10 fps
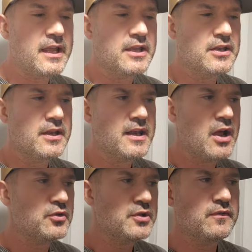and
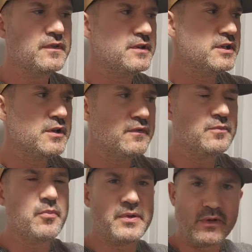now you've
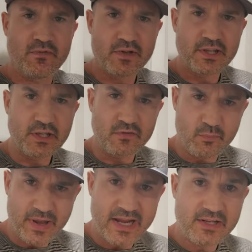you've you feel like
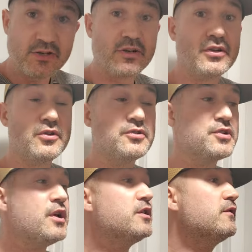you've paid your
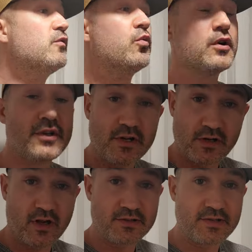dues you've worked your
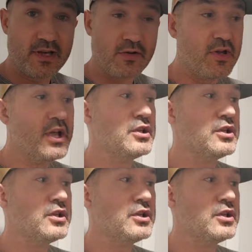guts out